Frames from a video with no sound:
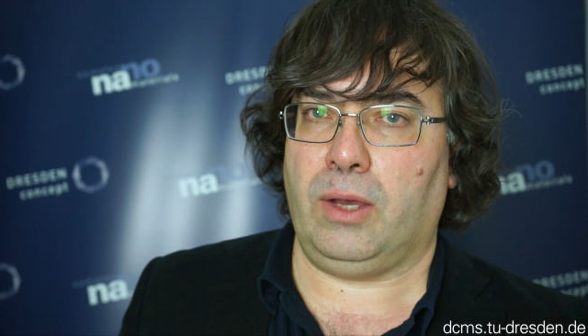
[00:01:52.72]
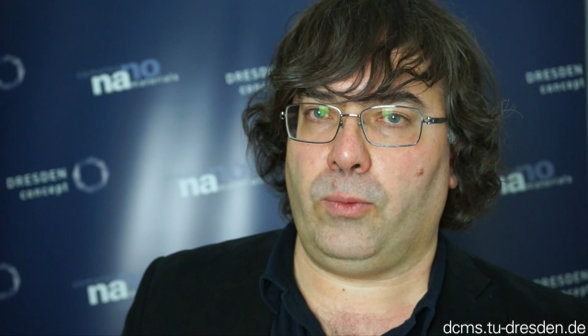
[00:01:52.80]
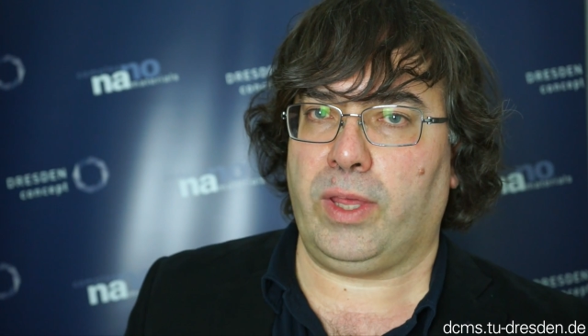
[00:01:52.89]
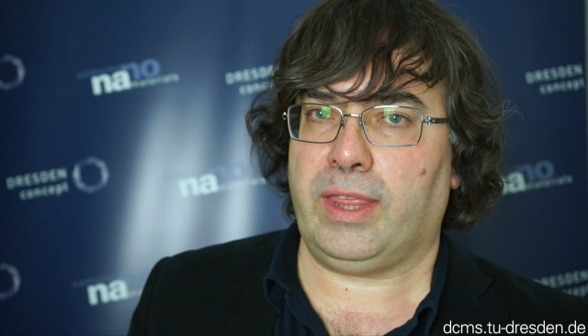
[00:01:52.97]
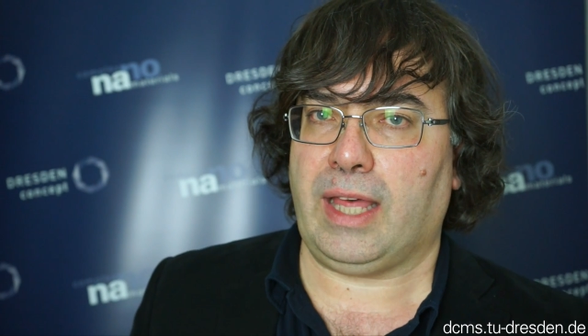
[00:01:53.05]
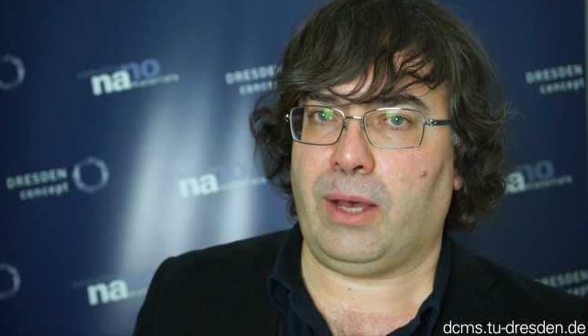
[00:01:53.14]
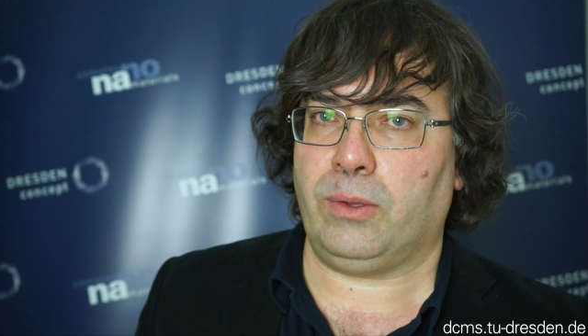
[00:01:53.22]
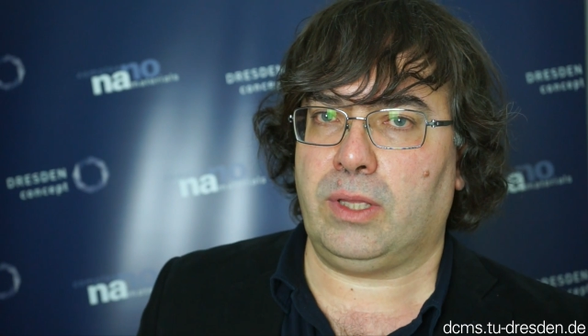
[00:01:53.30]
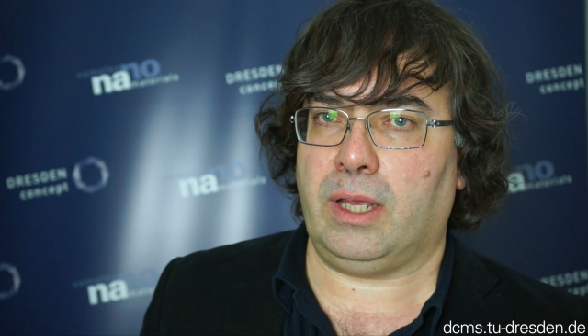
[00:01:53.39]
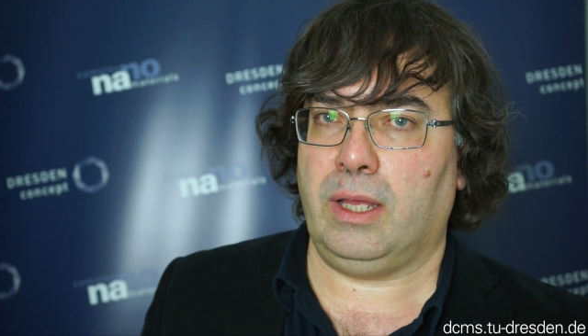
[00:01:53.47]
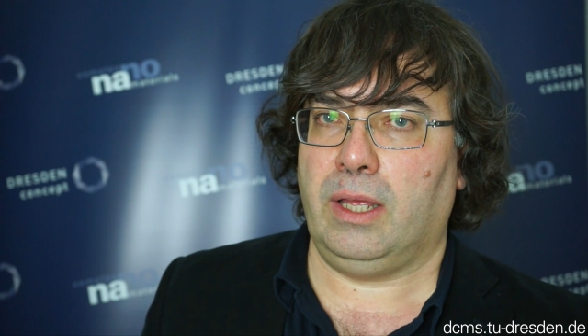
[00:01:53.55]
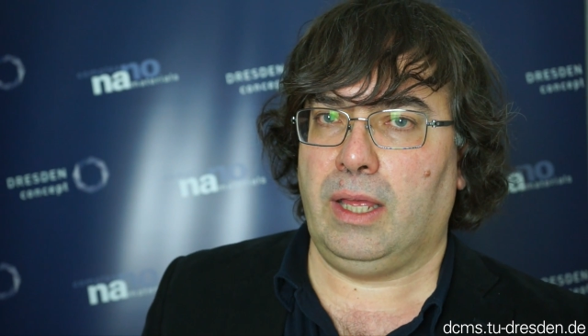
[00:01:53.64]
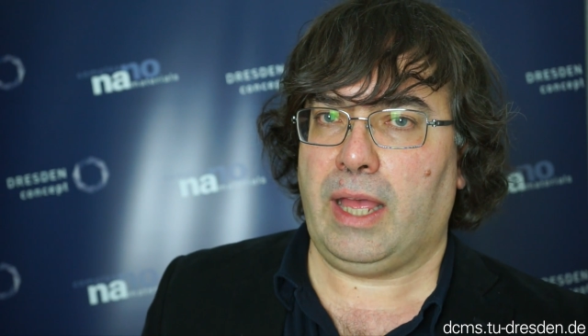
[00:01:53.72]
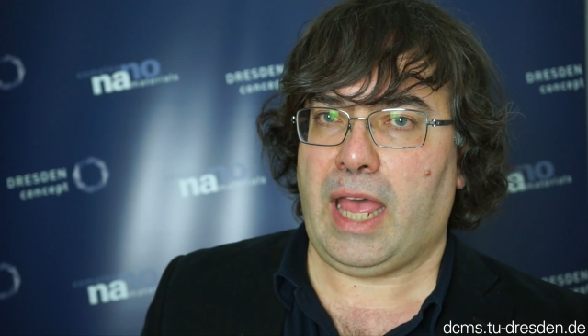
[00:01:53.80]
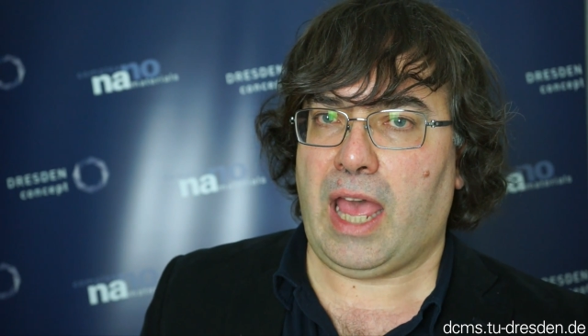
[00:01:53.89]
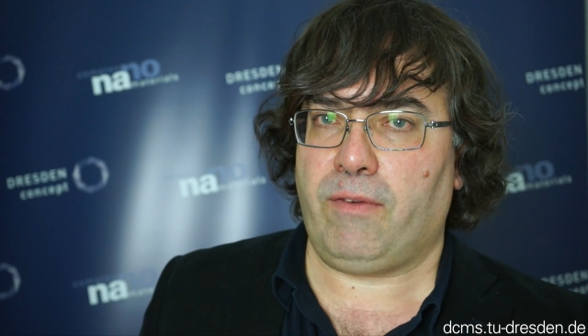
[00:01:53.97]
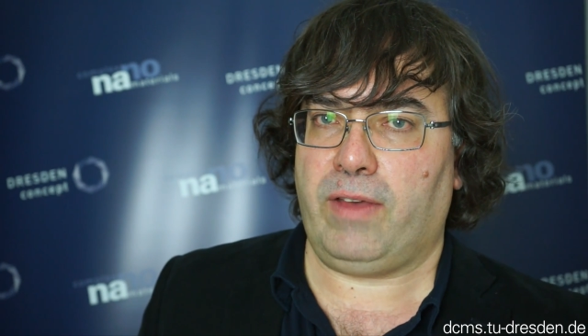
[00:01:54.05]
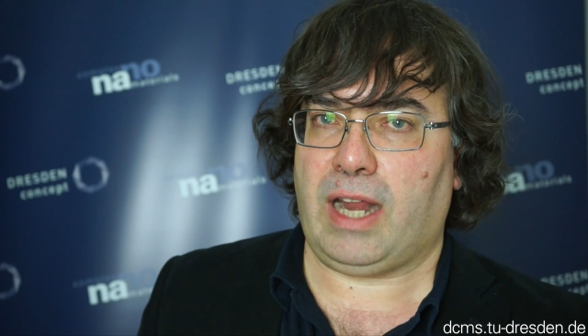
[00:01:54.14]
without
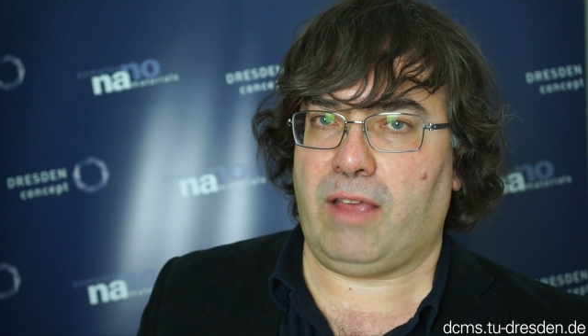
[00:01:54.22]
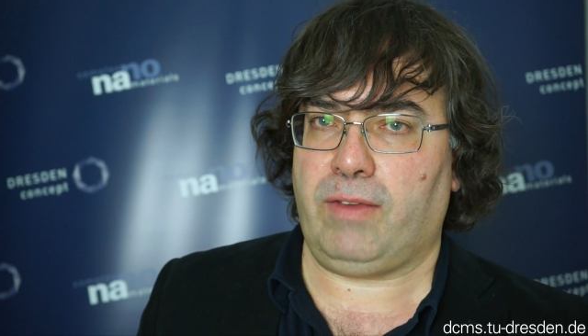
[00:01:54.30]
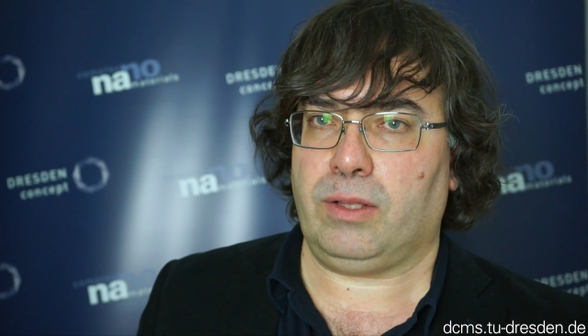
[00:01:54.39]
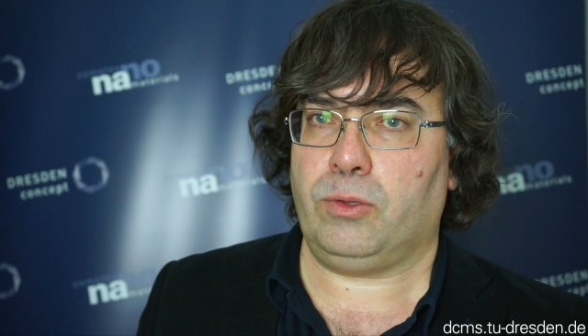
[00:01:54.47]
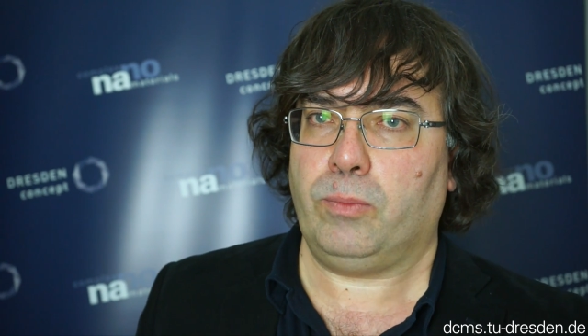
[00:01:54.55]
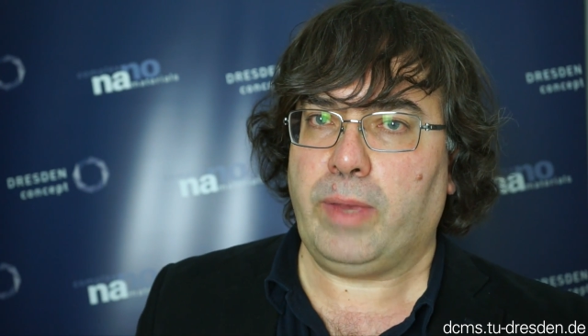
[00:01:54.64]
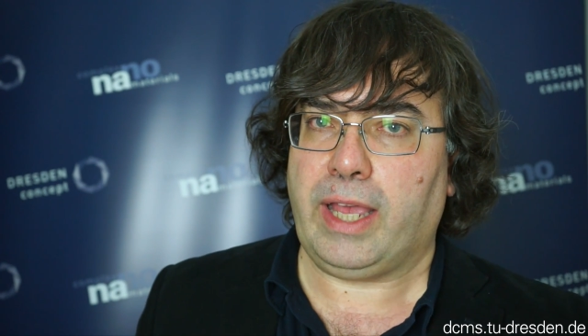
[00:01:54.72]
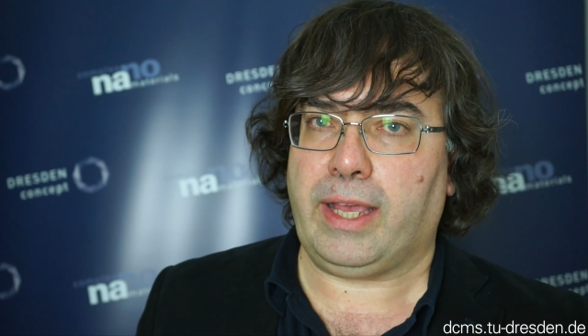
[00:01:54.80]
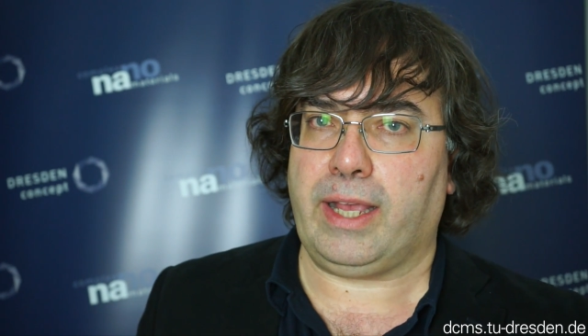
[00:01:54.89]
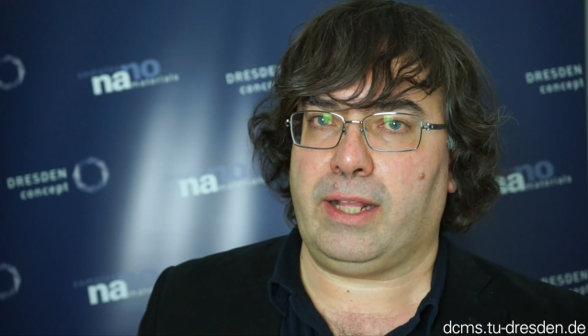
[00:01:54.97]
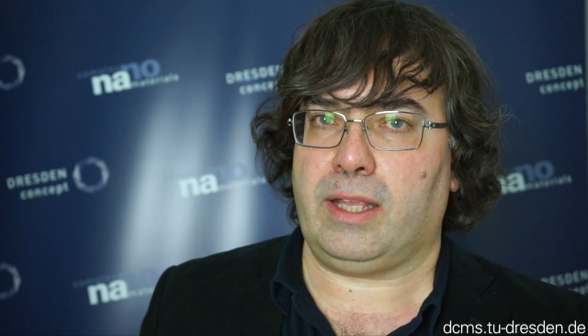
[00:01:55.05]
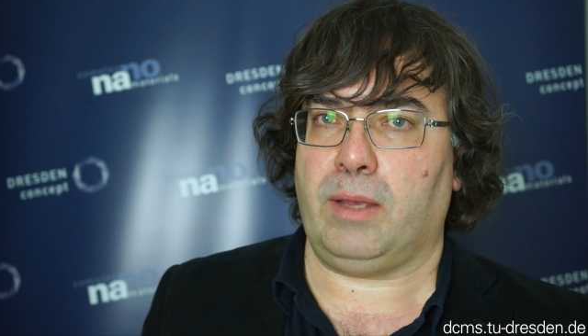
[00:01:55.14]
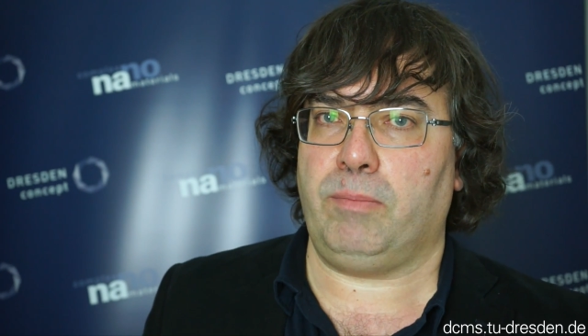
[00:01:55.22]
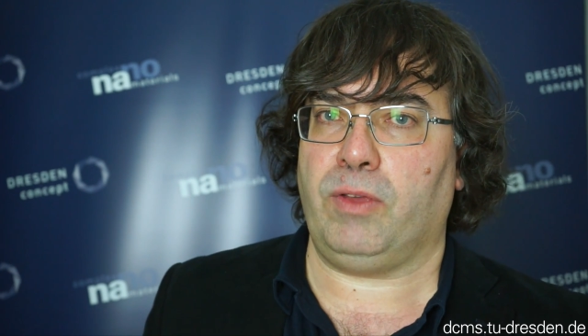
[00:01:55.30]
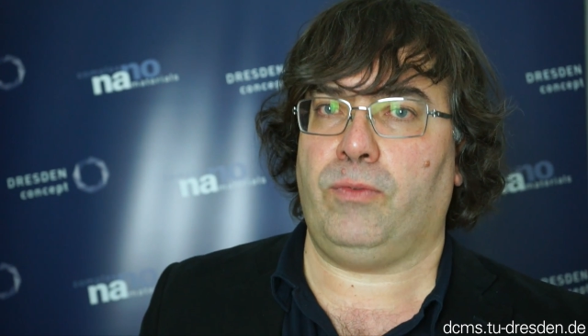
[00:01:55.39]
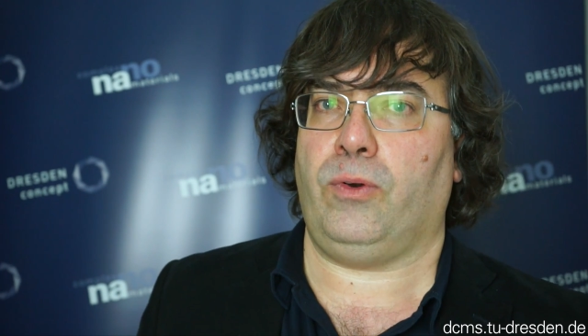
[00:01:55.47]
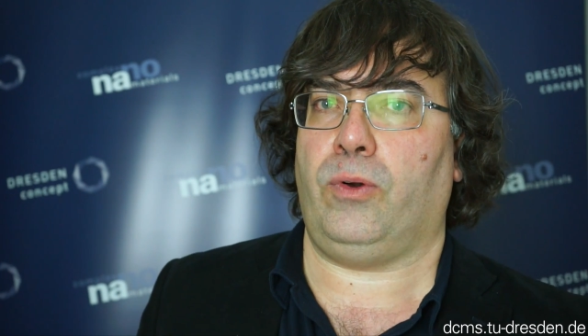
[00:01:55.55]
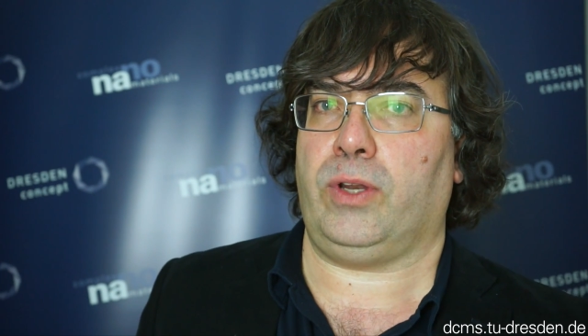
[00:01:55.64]
ever having to make it
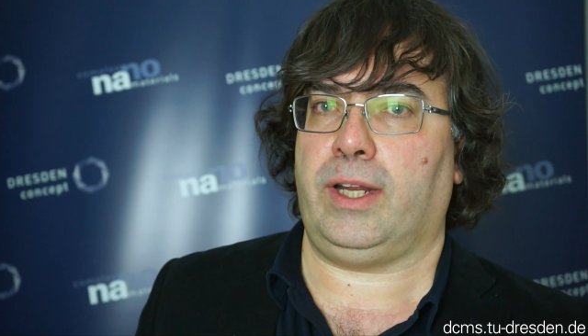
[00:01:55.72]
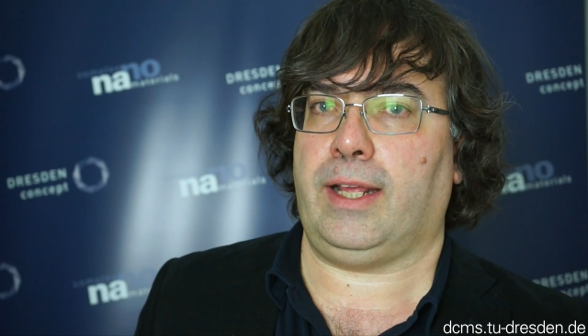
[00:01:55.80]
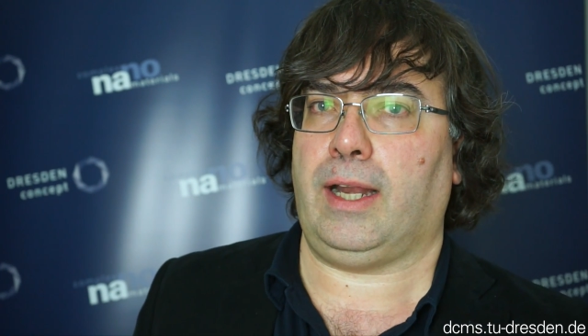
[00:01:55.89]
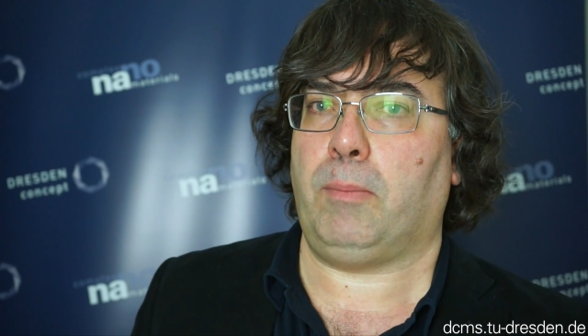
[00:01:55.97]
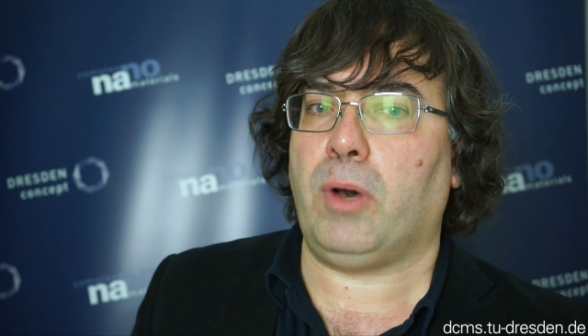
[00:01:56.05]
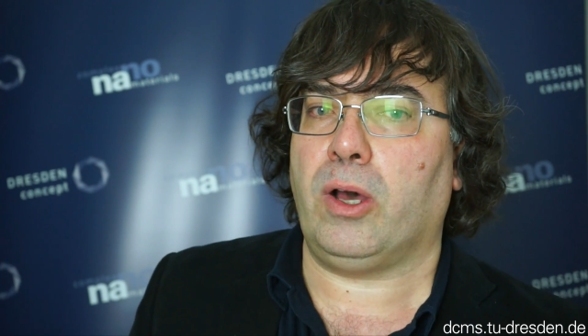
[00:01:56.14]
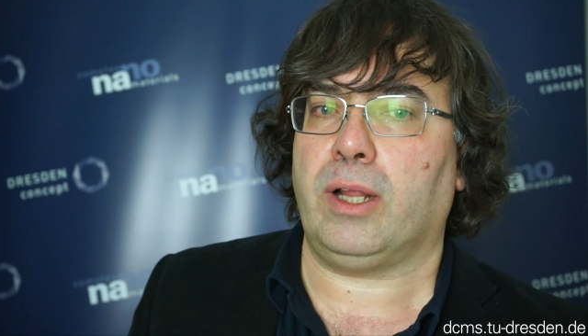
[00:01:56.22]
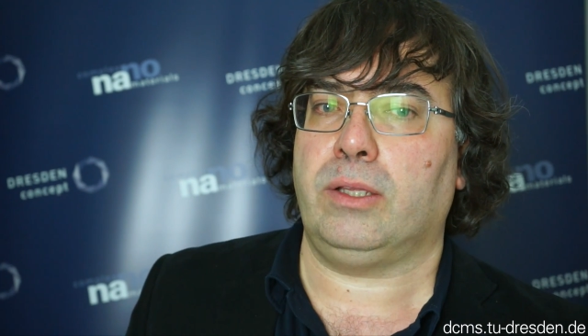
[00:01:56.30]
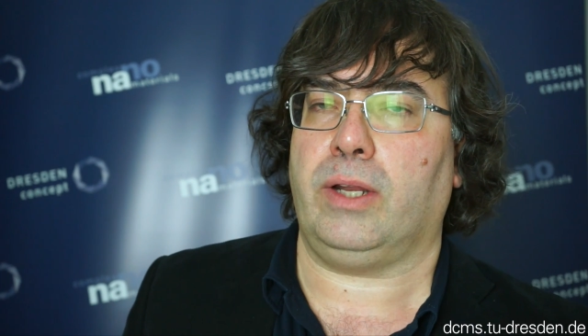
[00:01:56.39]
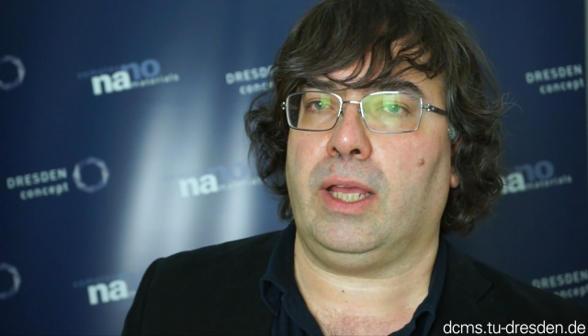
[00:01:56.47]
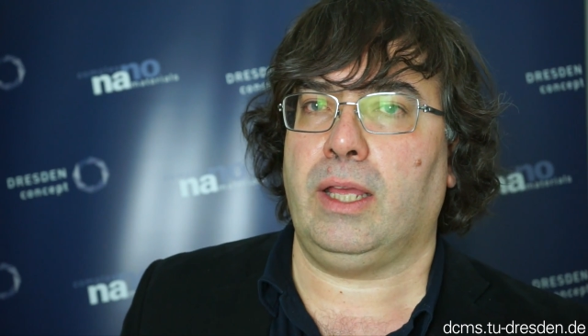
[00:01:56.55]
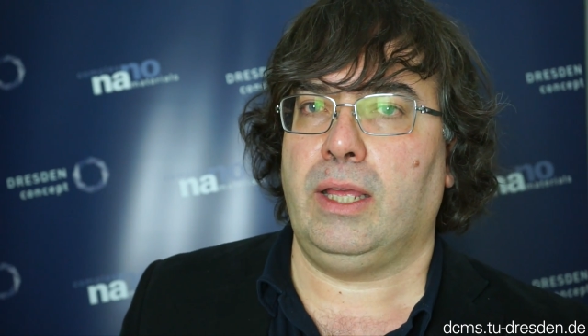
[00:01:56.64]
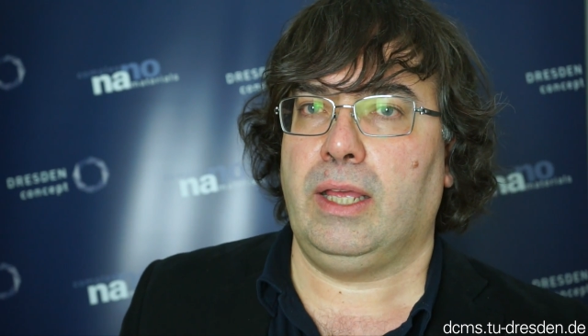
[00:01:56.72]
before in a laboratory,